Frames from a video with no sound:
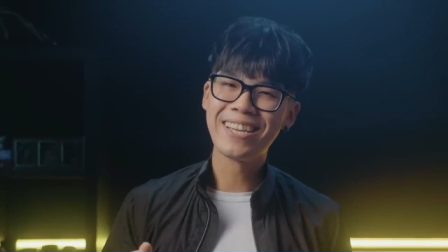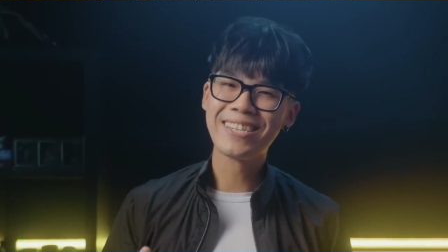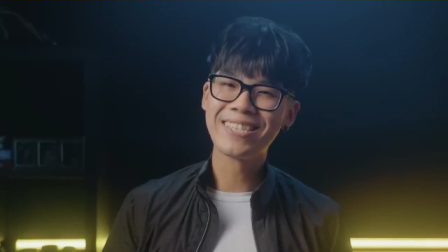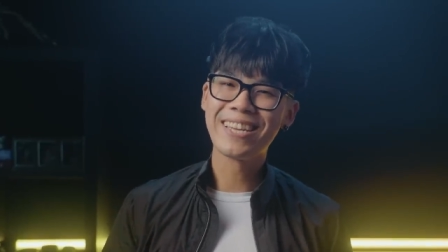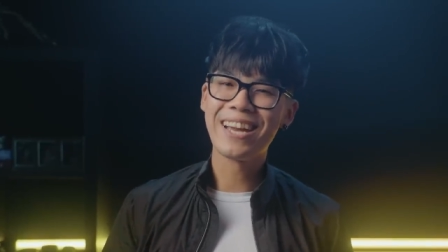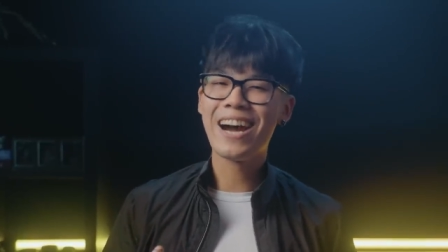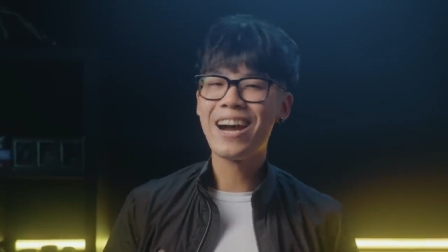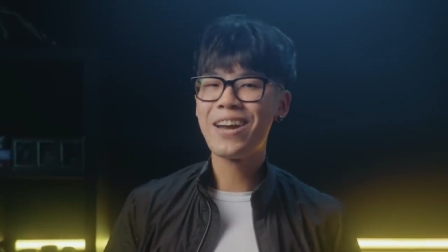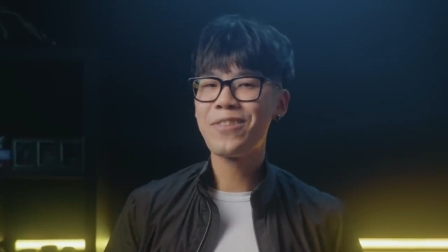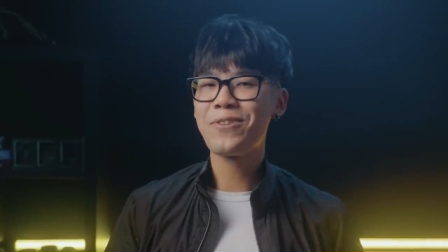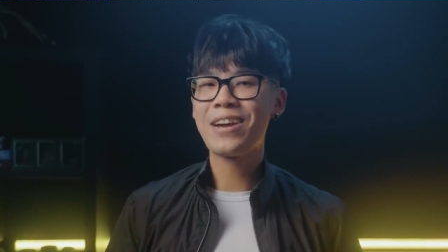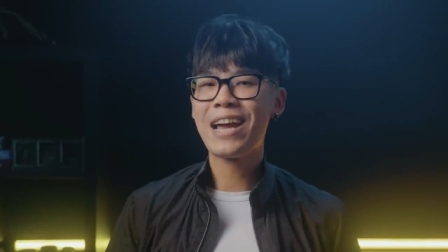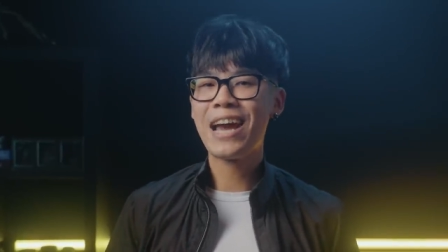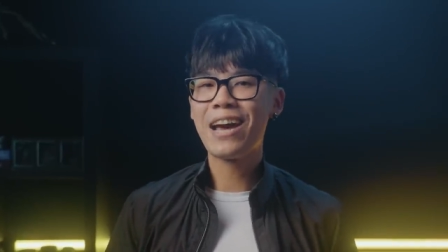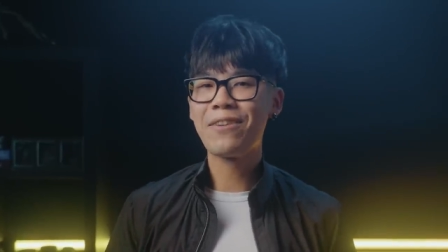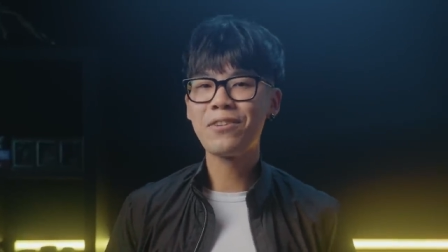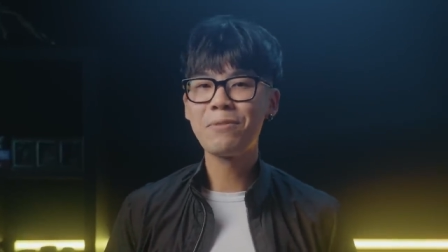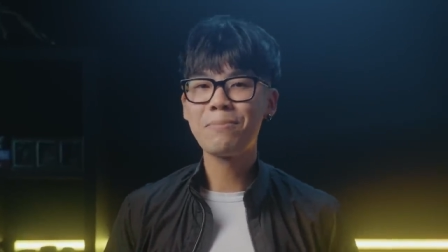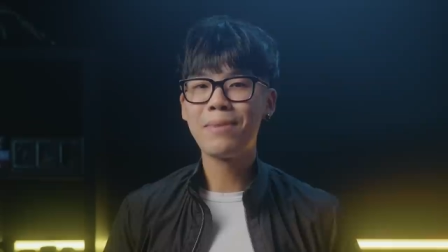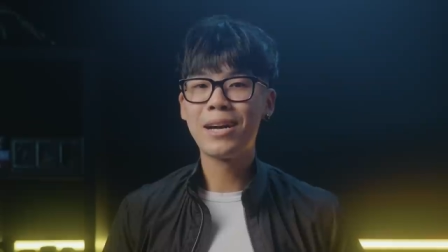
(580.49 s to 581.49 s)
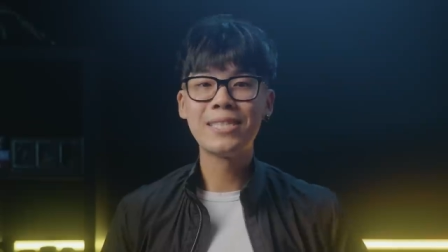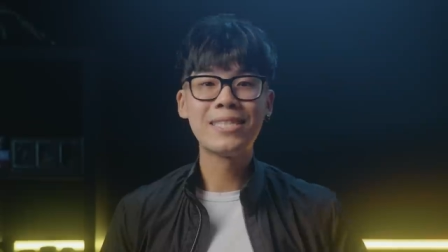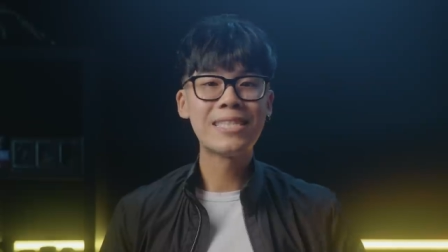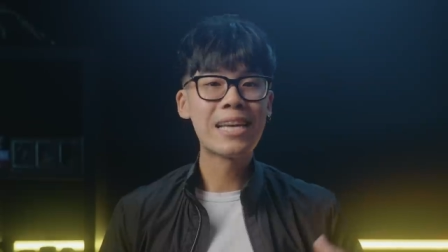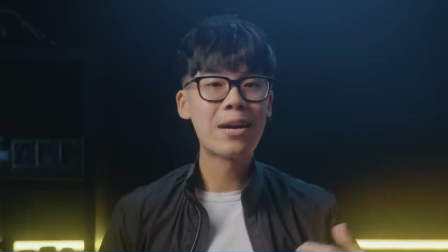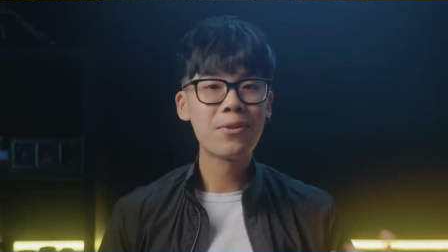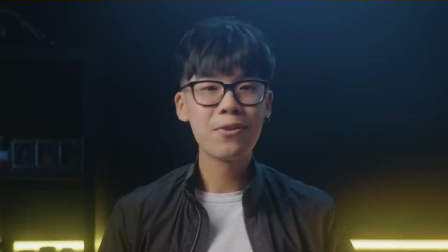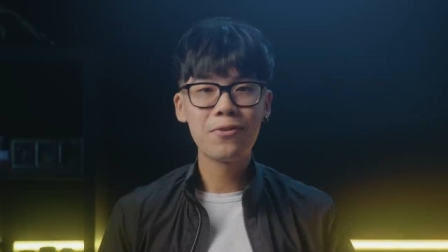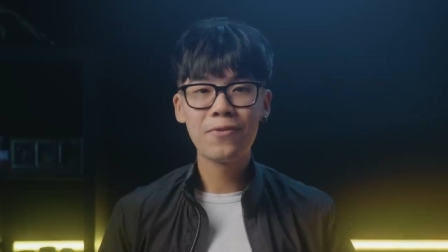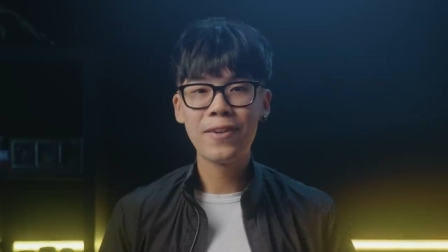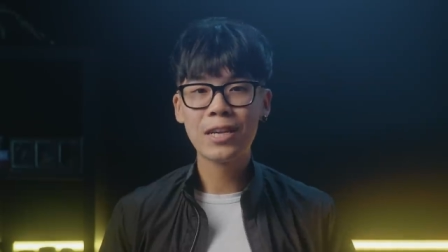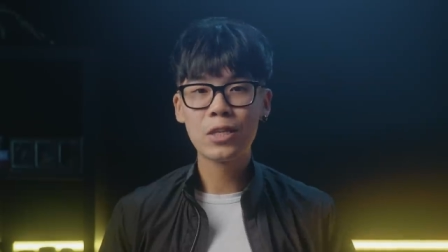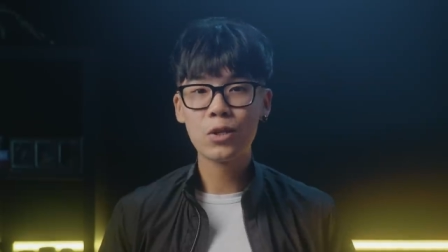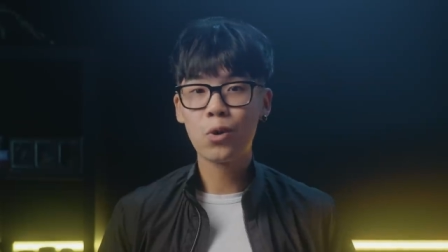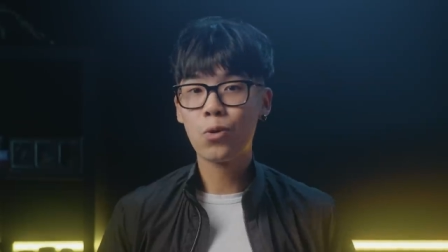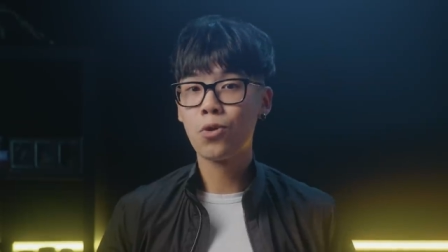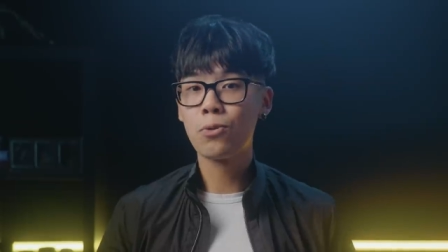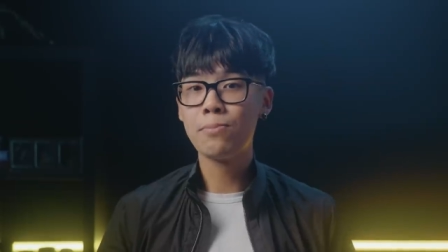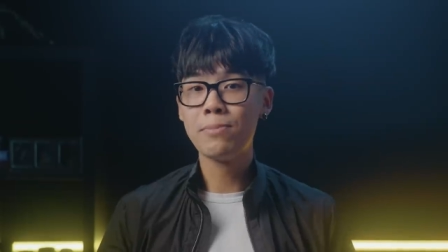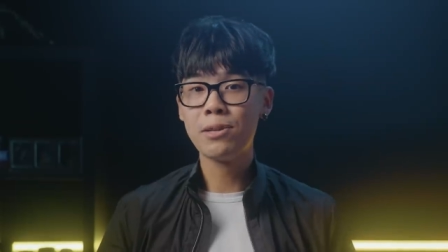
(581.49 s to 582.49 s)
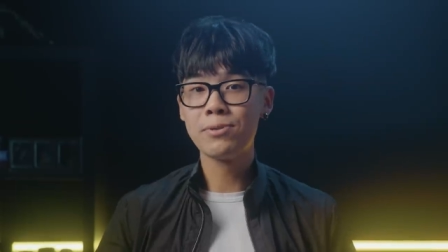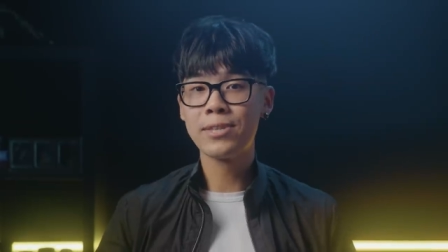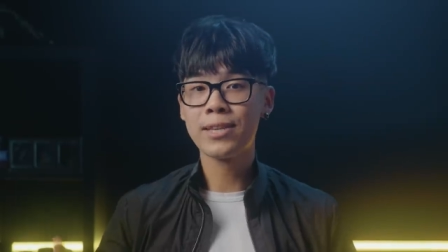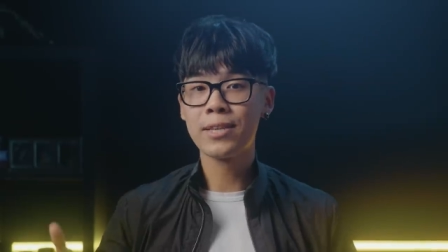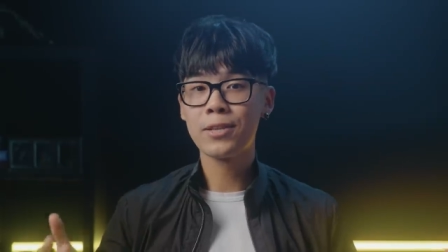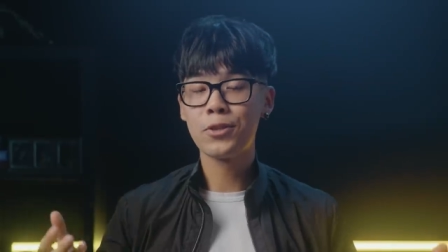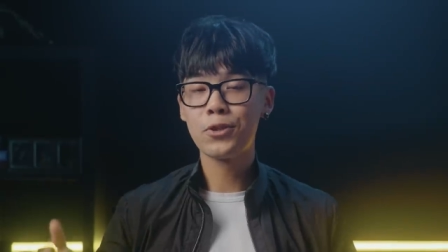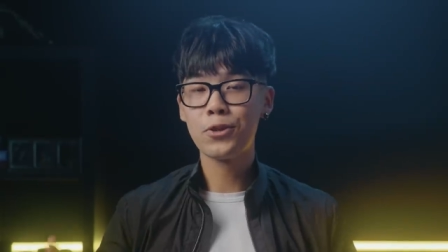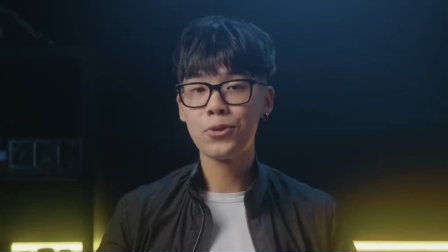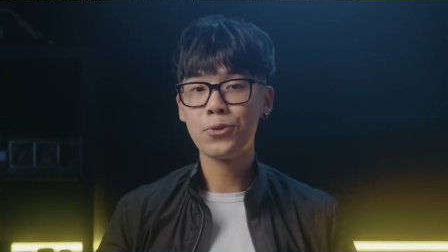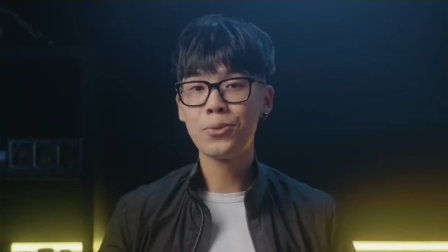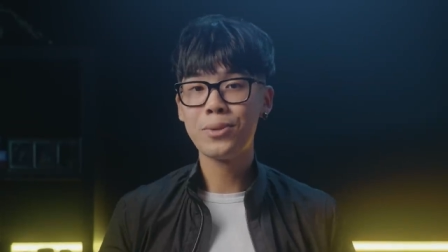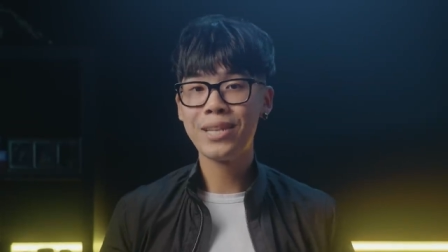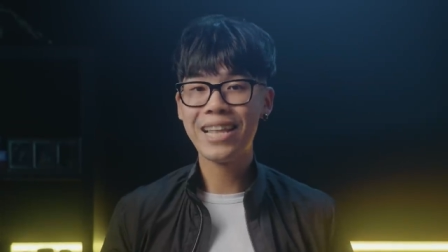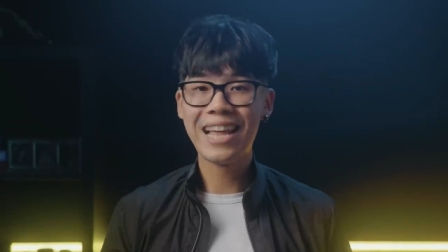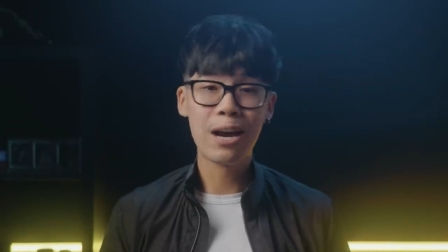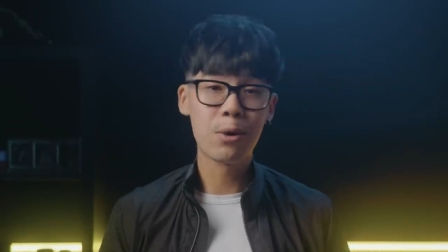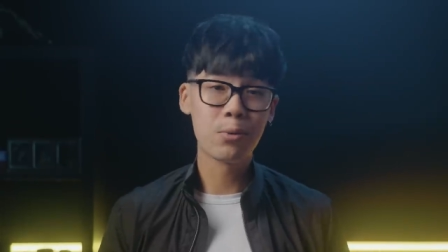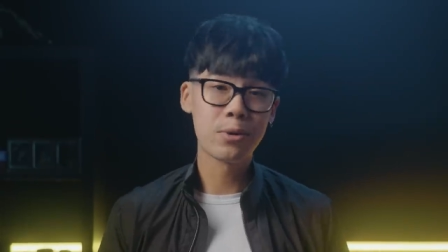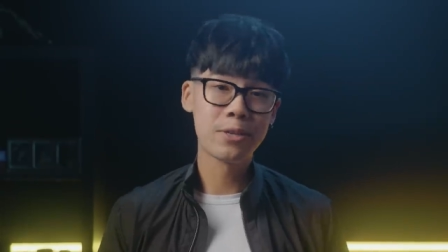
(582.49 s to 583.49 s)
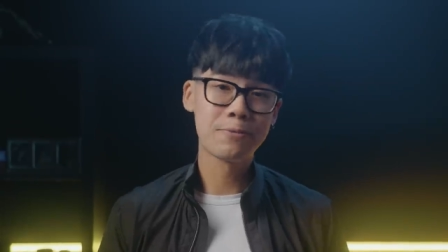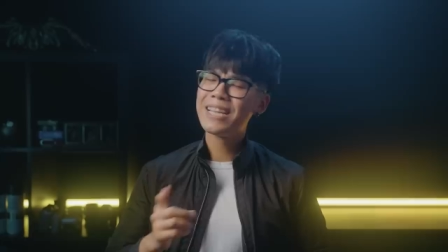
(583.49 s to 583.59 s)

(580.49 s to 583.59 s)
is either having my sound effect or music too loud.